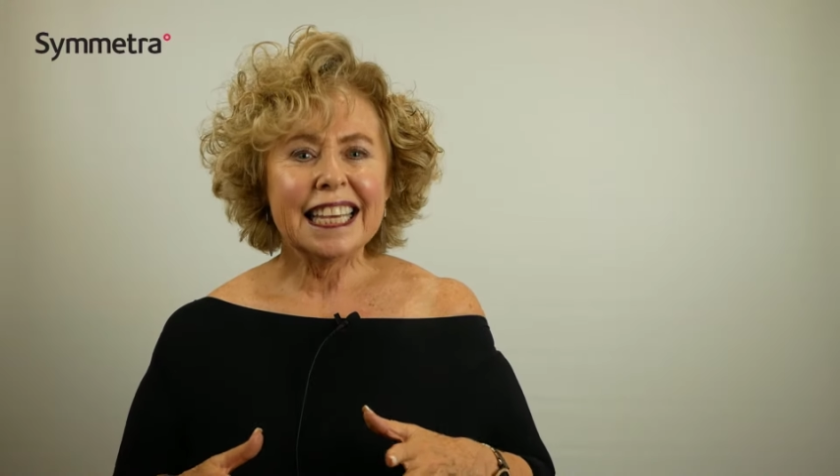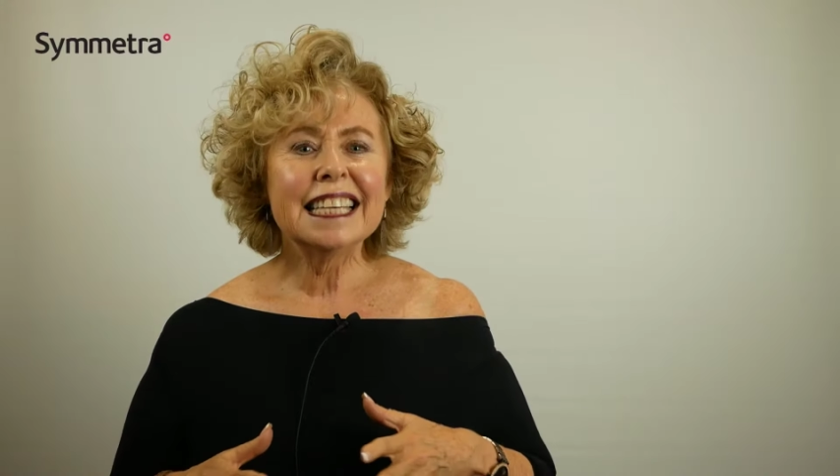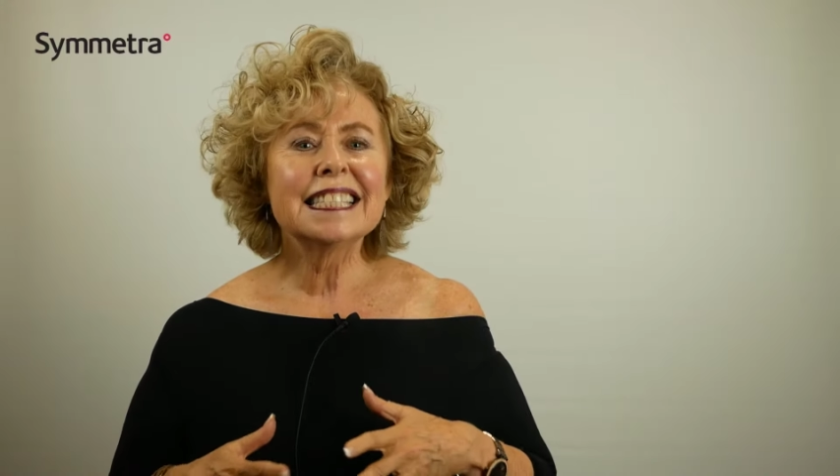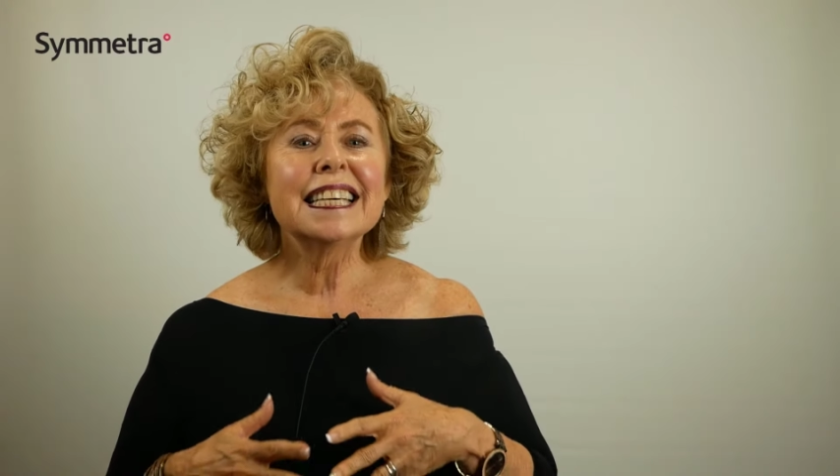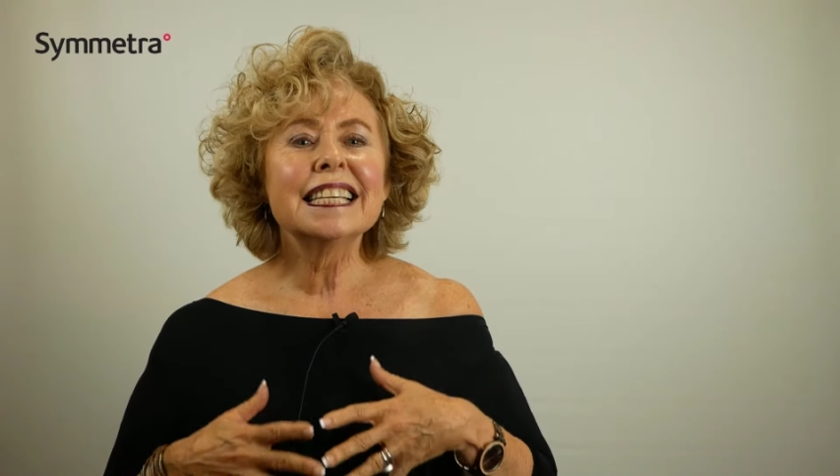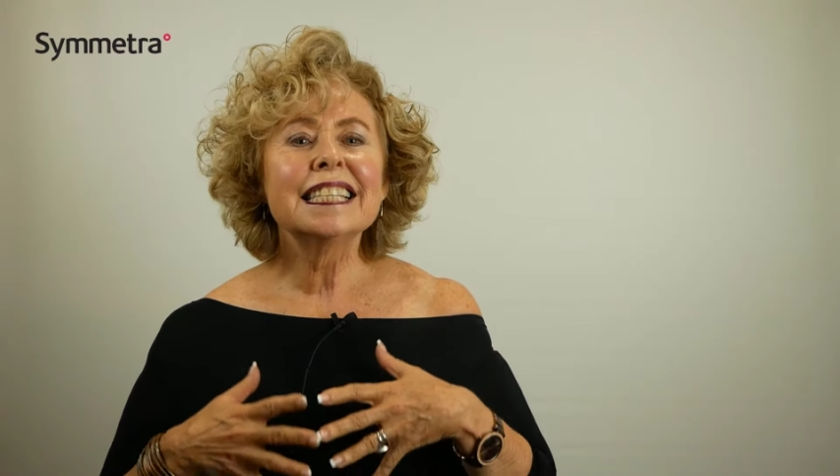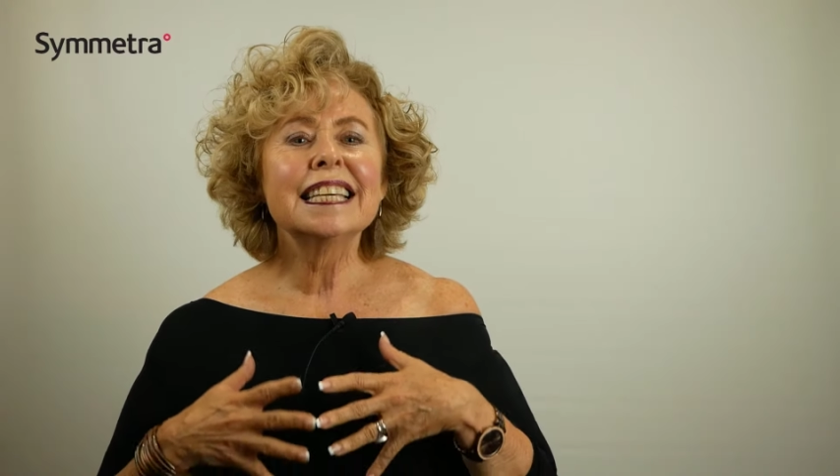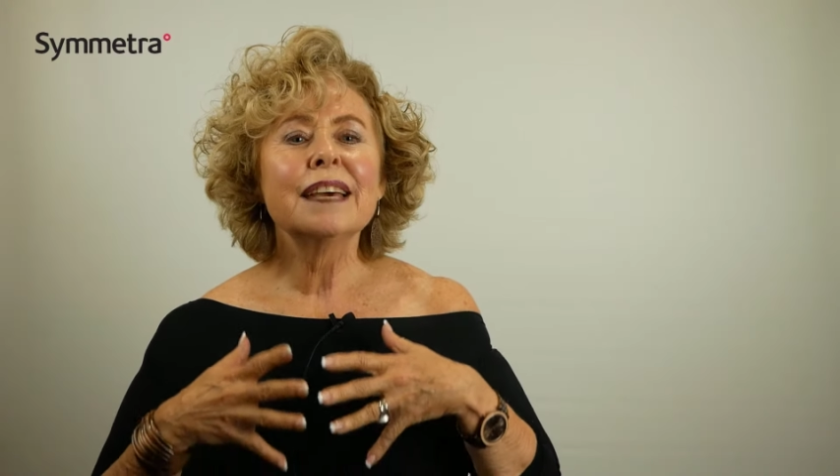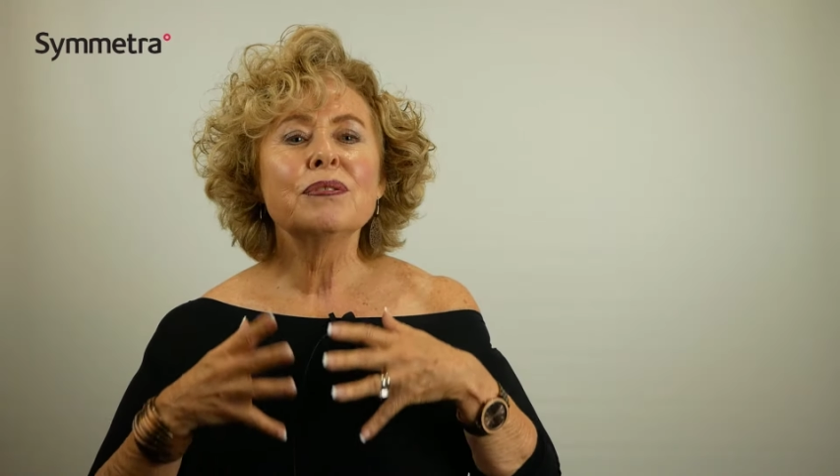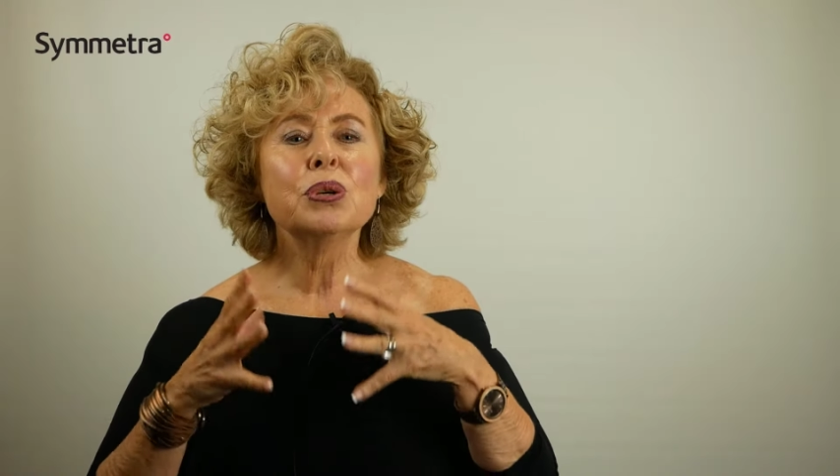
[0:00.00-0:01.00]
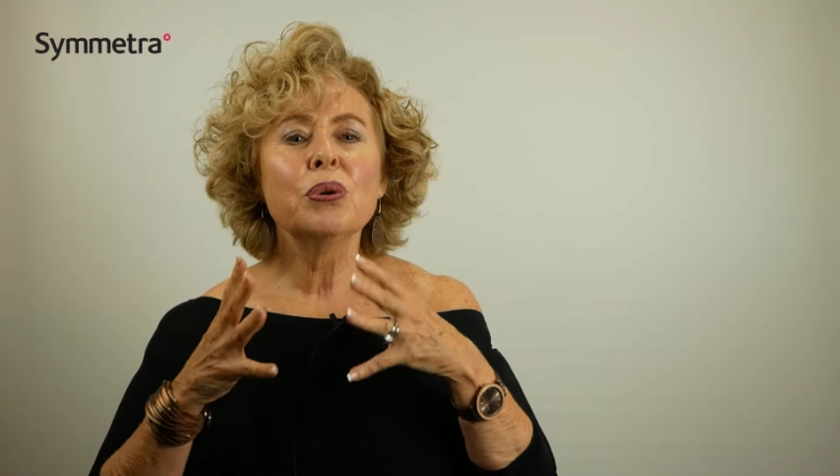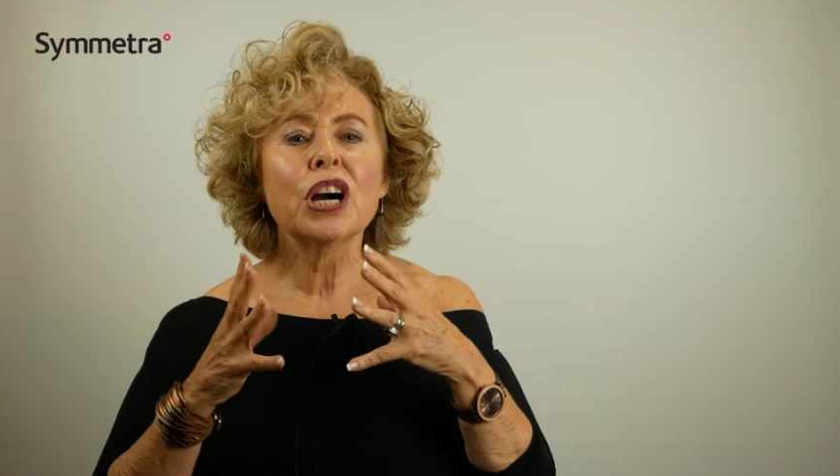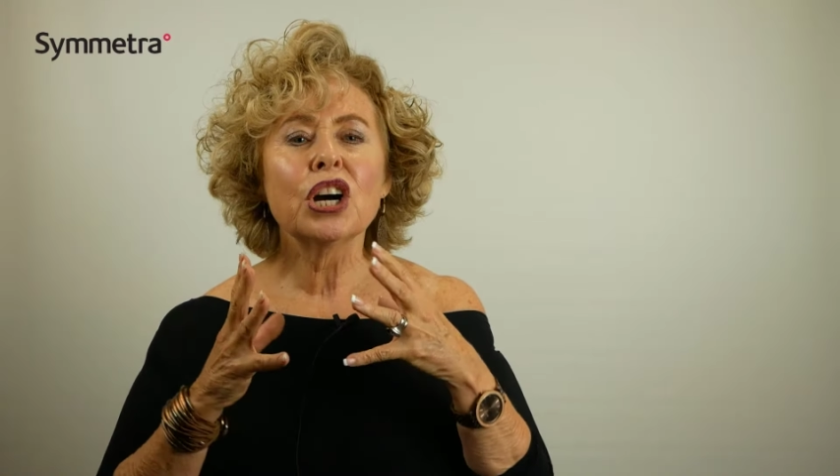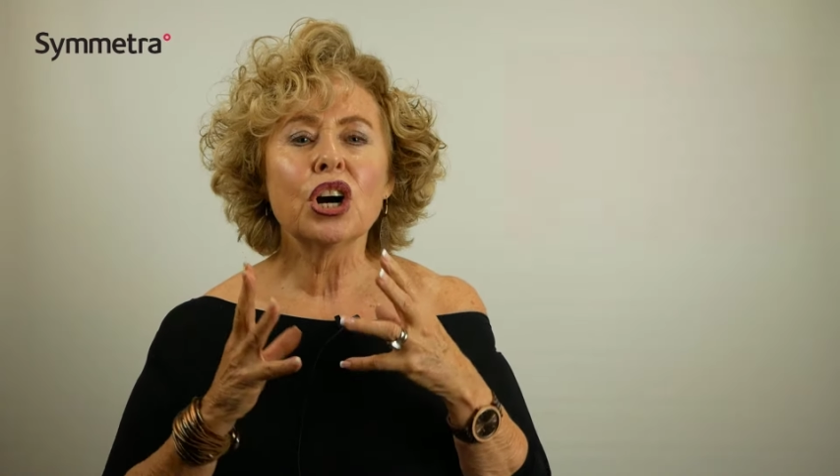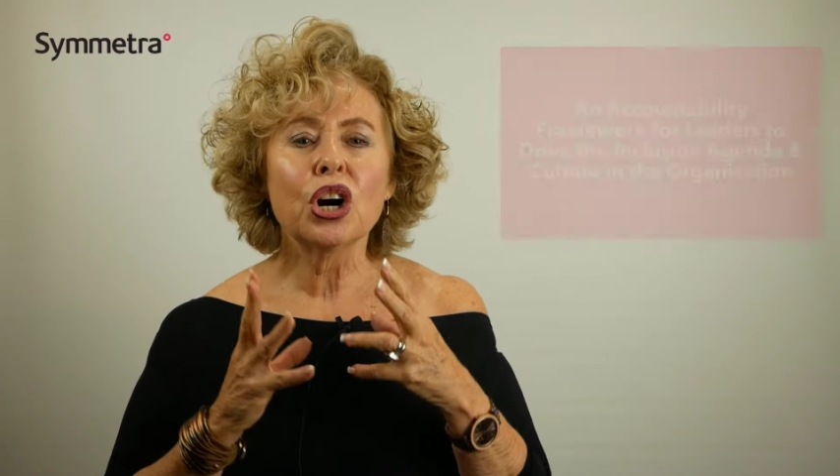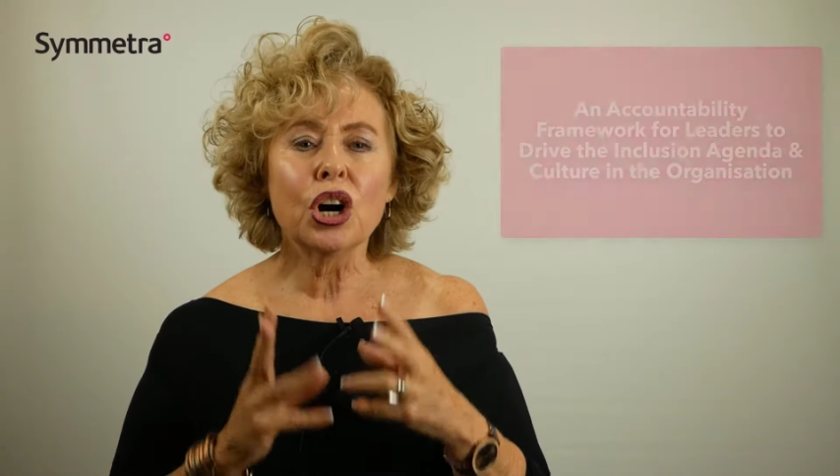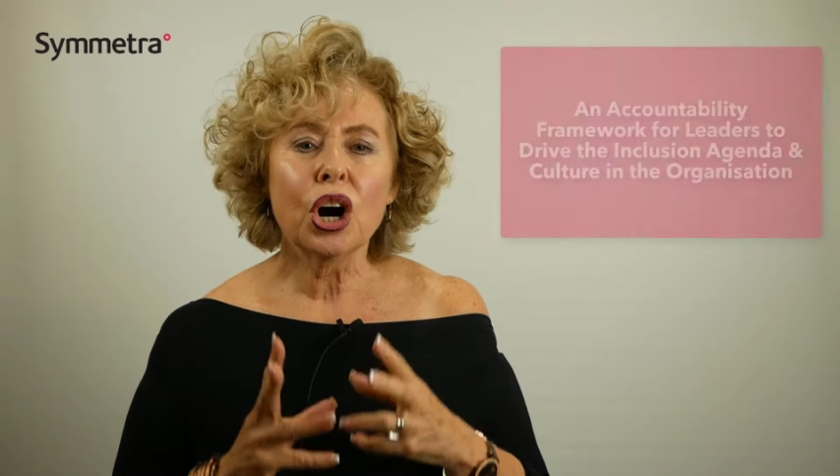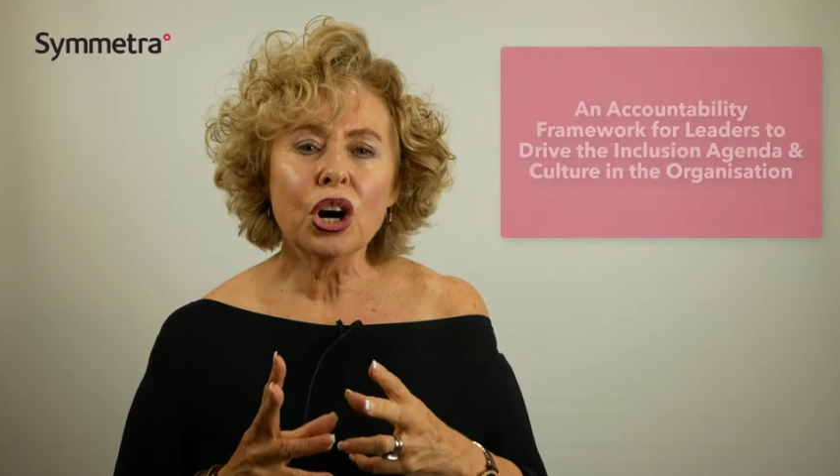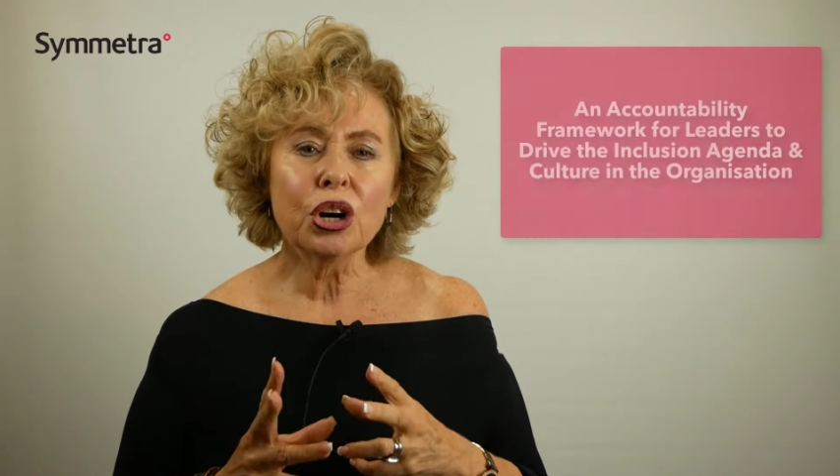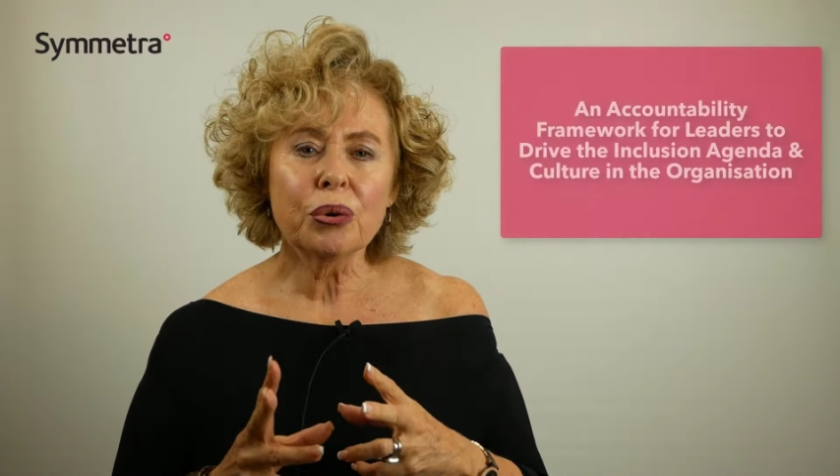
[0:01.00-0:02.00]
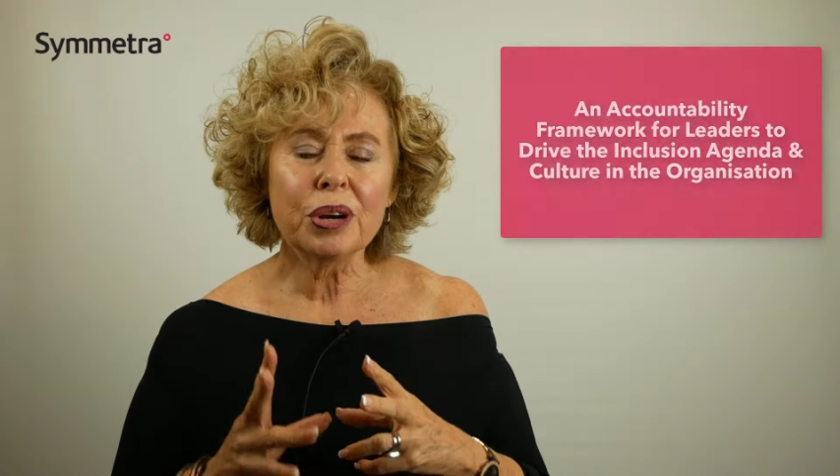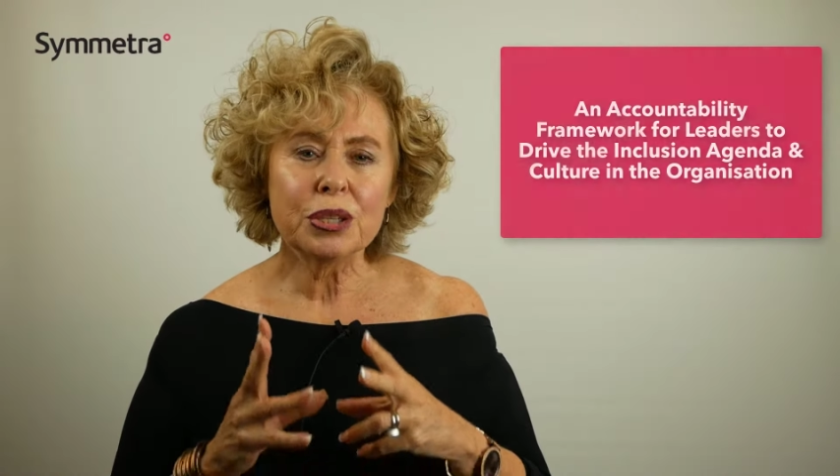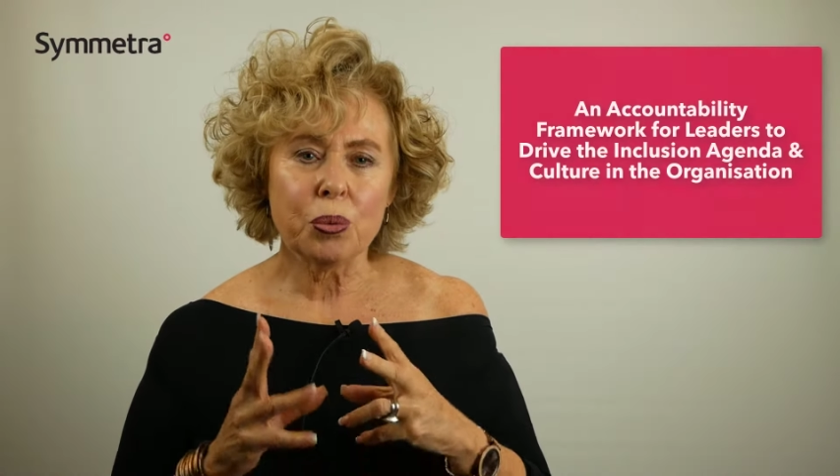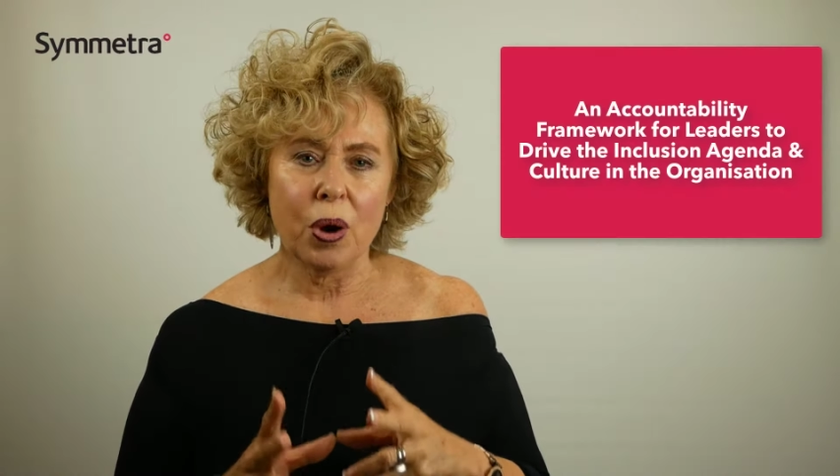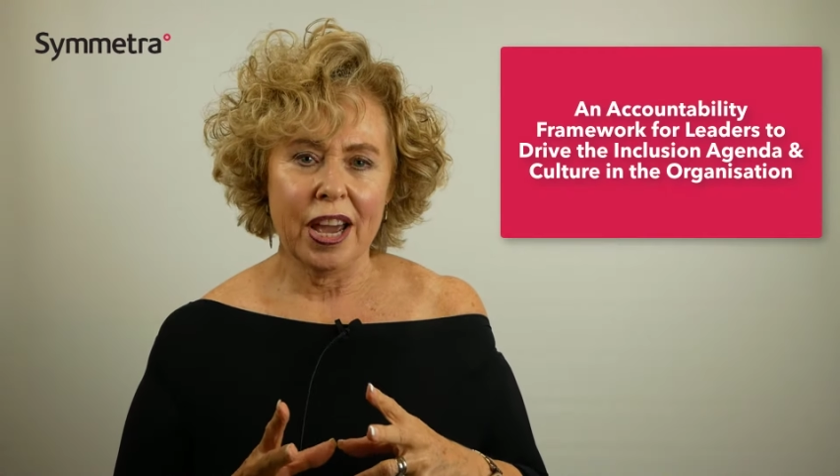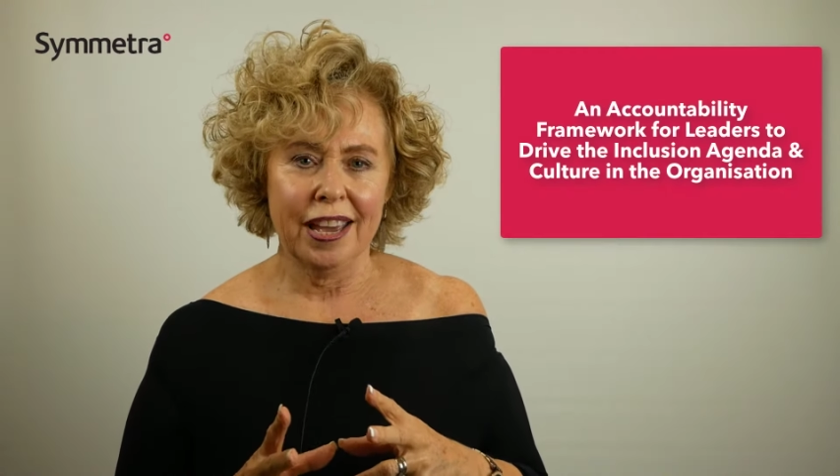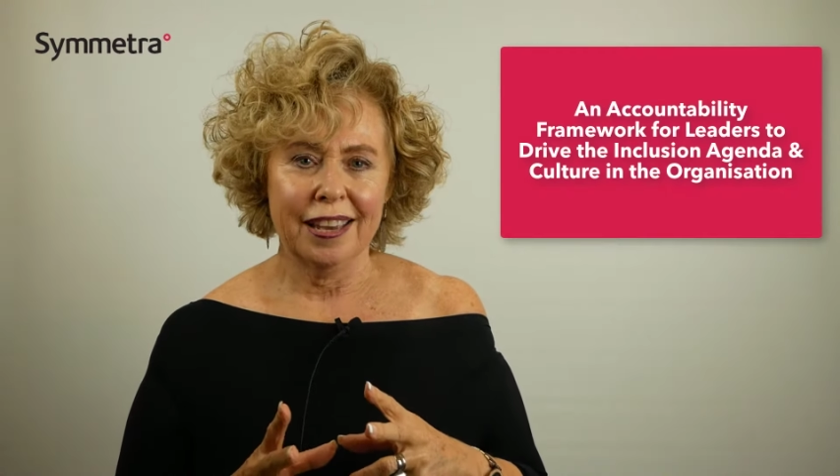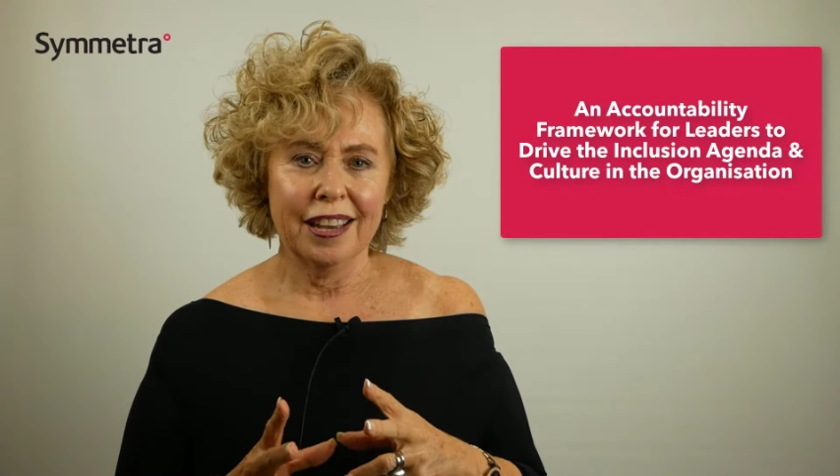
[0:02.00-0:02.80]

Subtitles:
is it gives you a concrete way